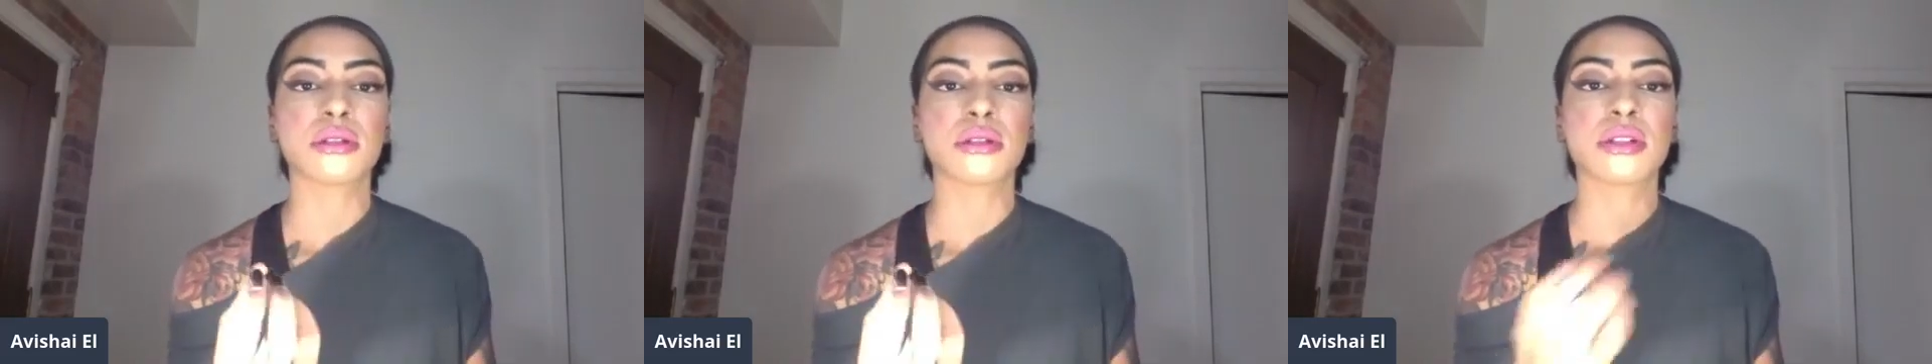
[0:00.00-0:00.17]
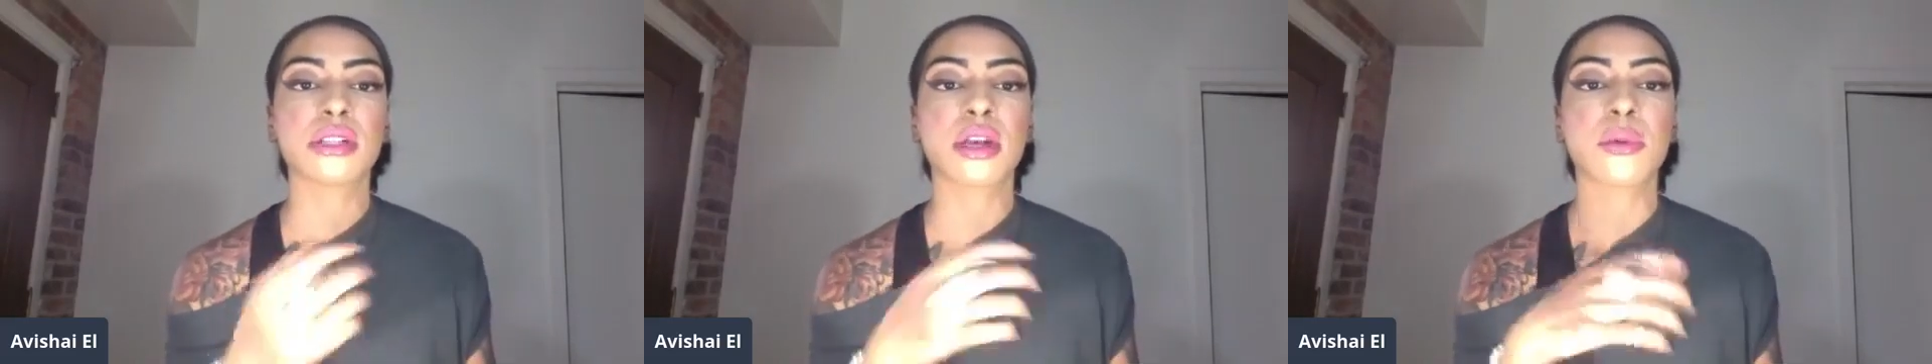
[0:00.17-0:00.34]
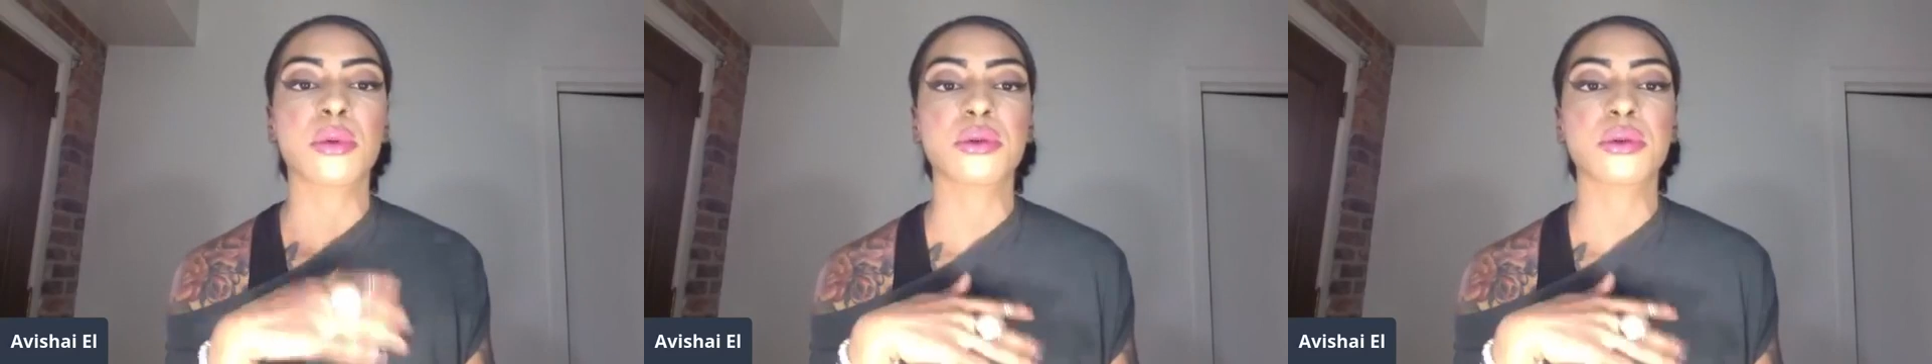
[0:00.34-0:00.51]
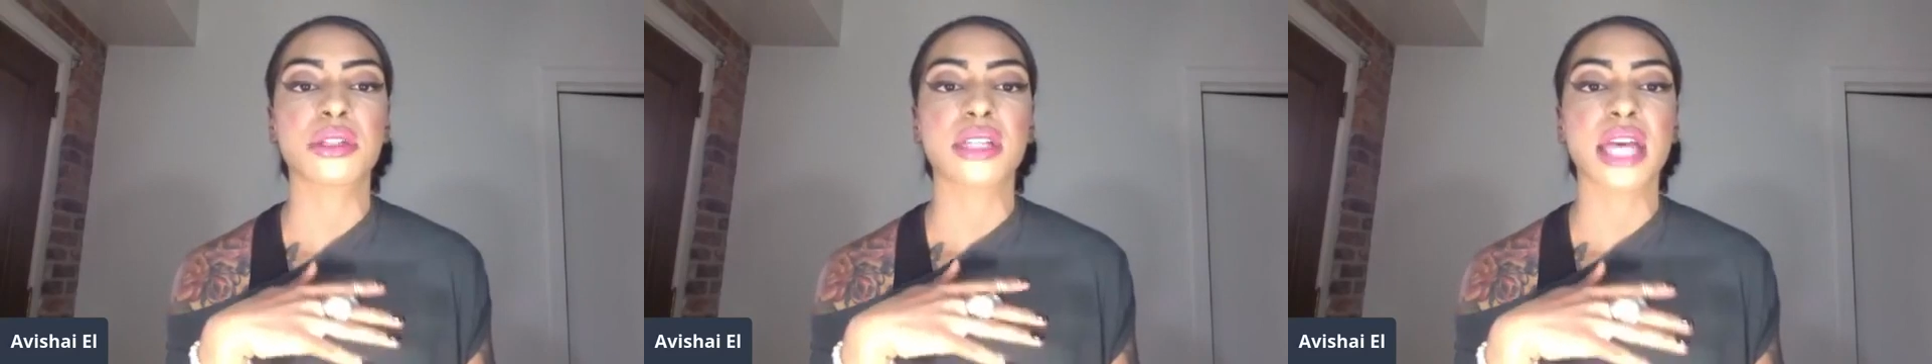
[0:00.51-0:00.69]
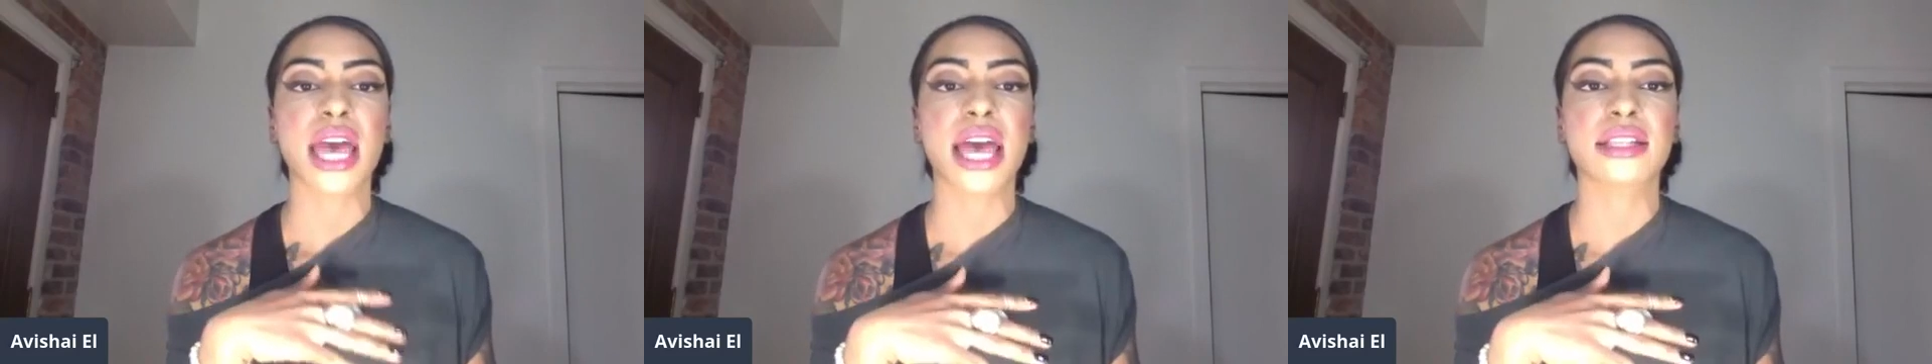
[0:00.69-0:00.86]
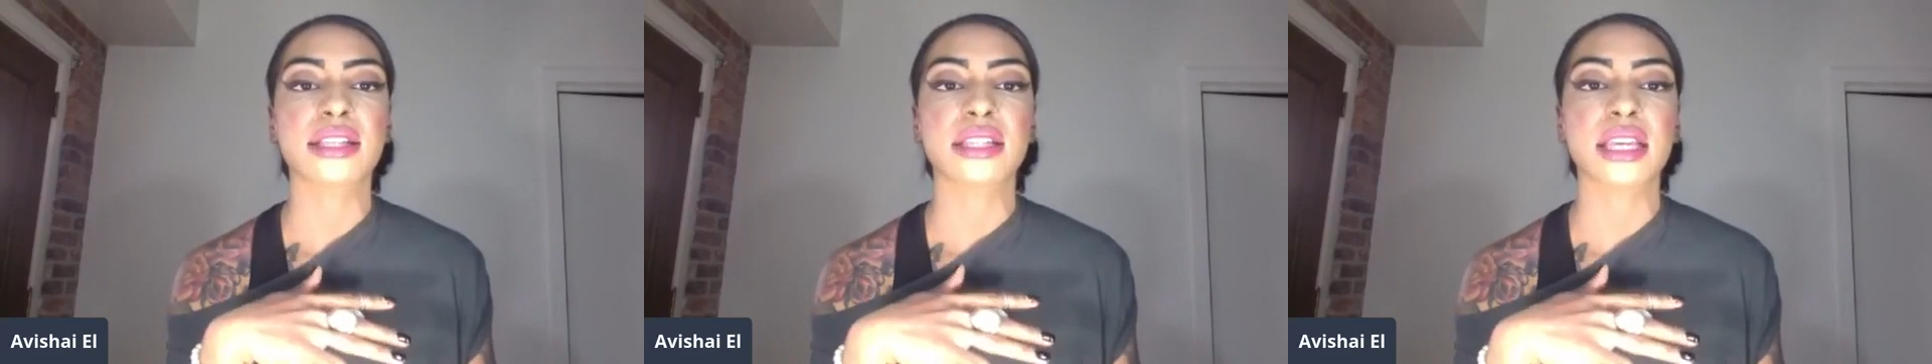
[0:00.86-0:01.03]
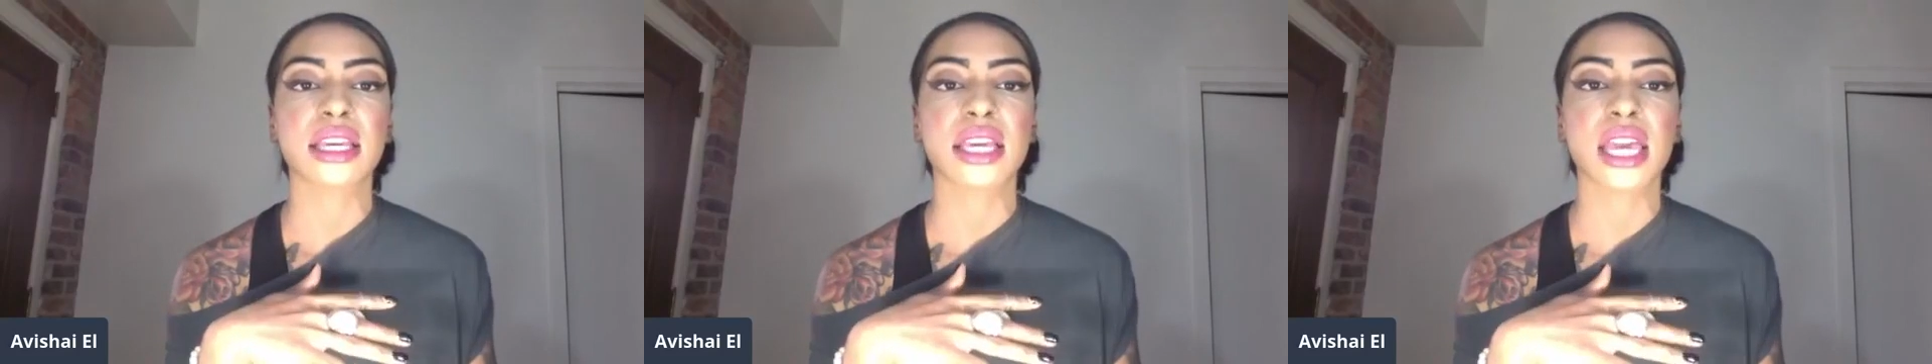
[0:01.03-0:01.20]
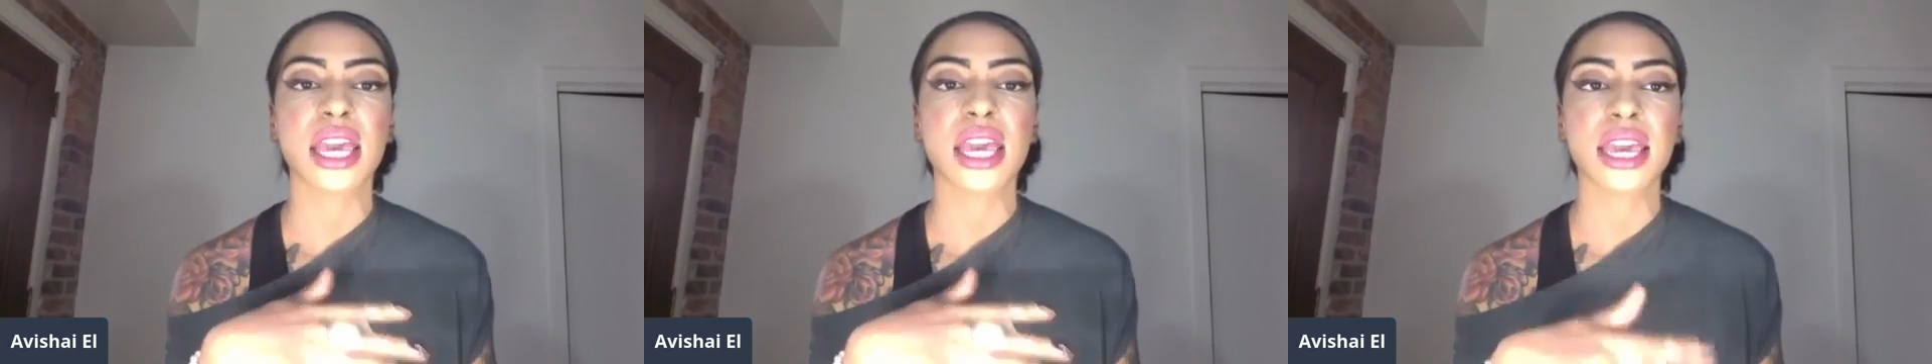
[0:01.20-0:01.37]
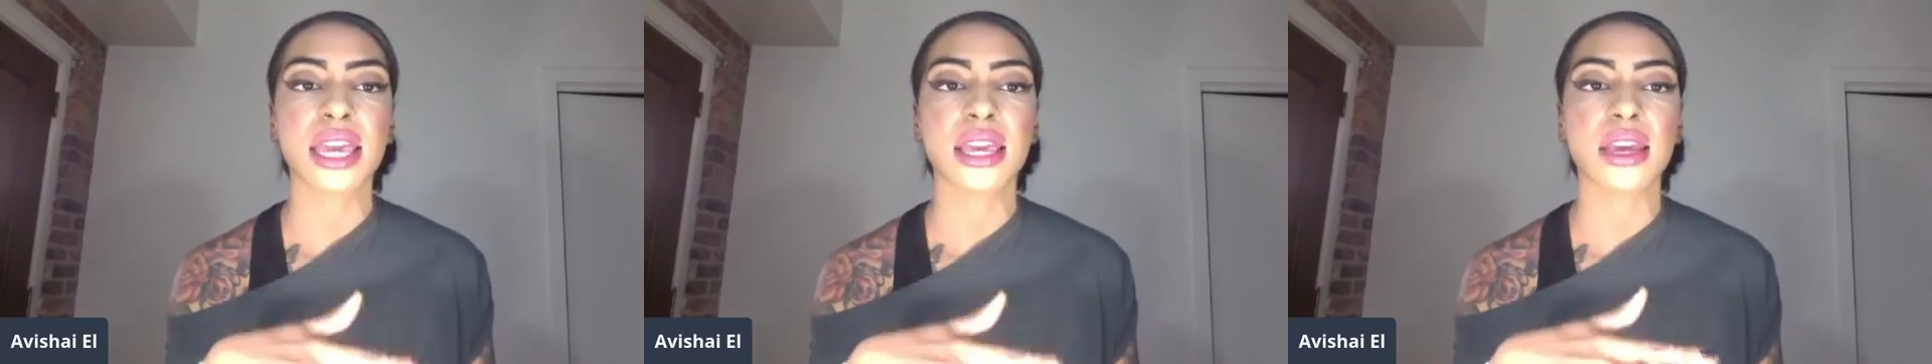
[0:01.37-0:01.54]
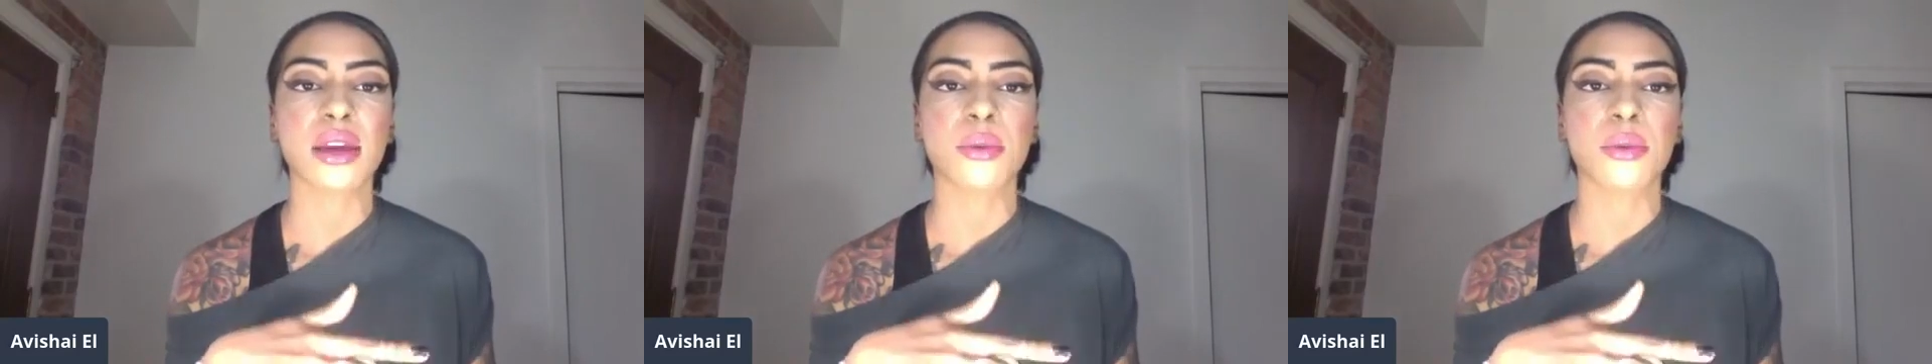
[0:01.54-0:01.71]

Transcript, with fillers: someone was asking, "Hey,